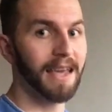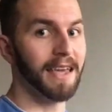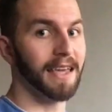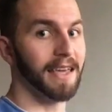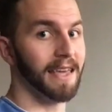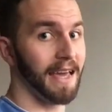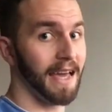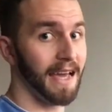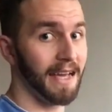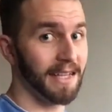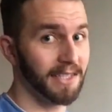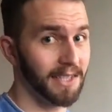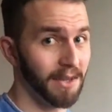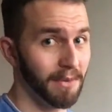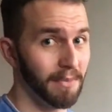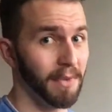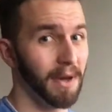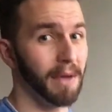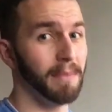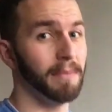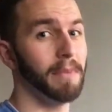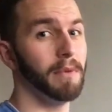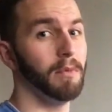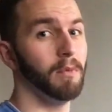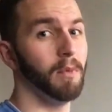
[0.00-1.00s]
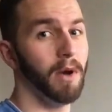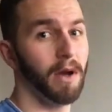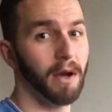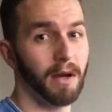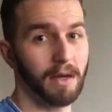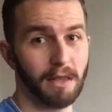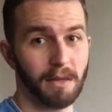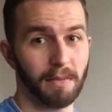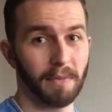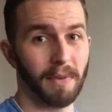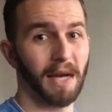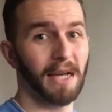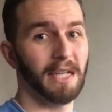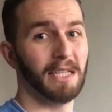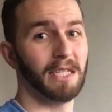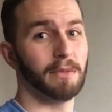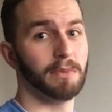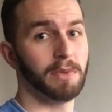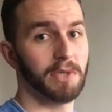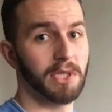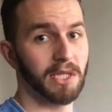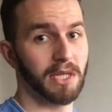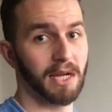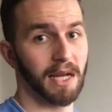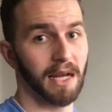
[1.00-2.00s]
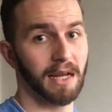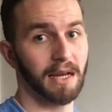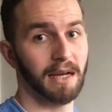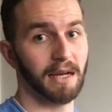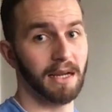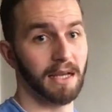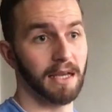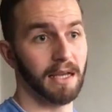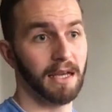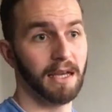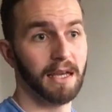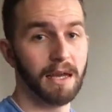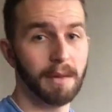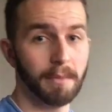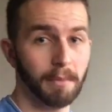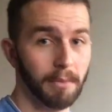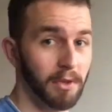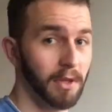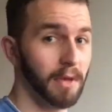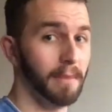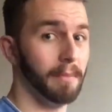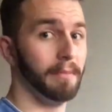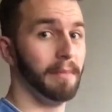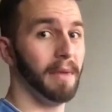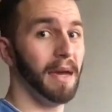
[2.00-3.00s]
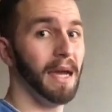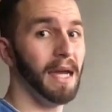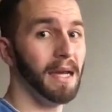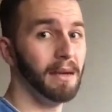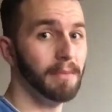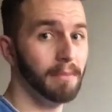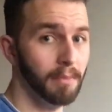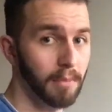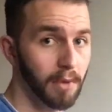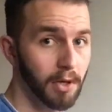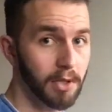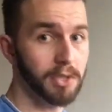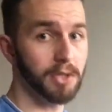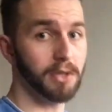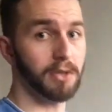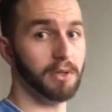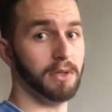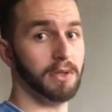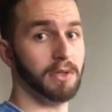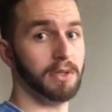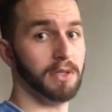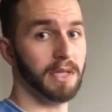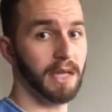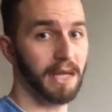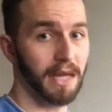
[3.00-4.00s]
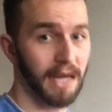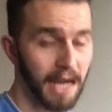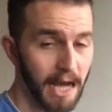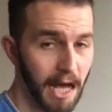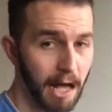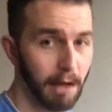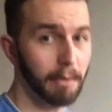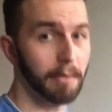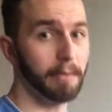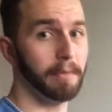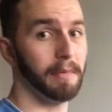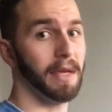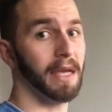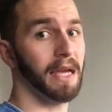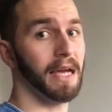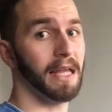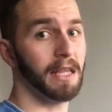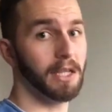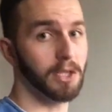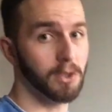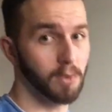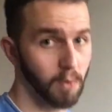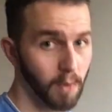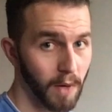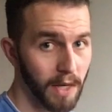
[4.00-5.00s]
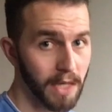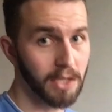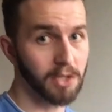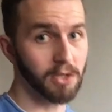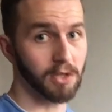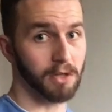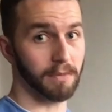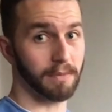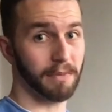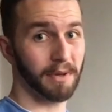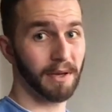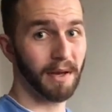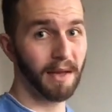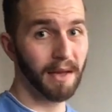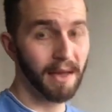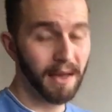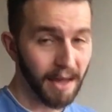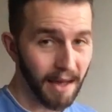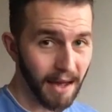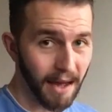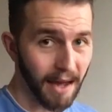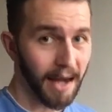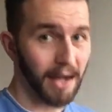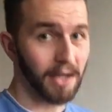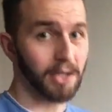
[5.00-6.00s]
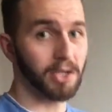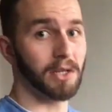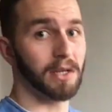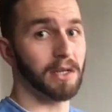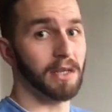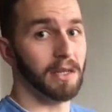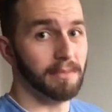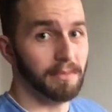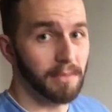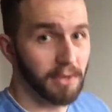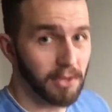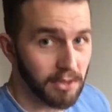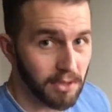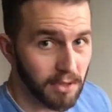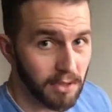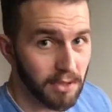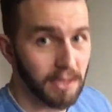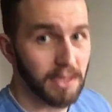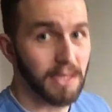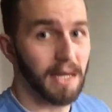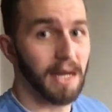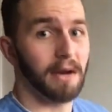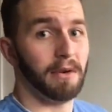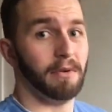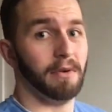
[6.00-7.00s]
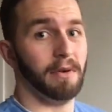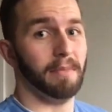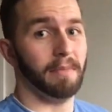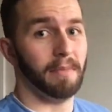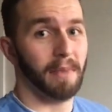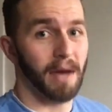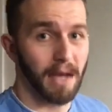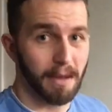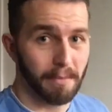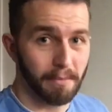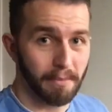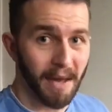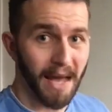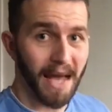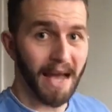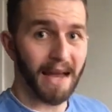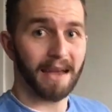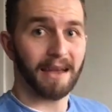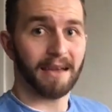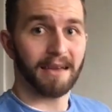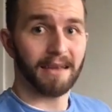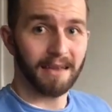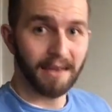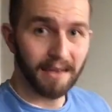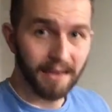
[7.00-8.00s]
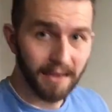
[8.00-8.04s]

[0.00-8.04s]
Yes, it might be working the biceps slightly, but the main muscles that are helping me get this weight up are actually the muscles that are in my back,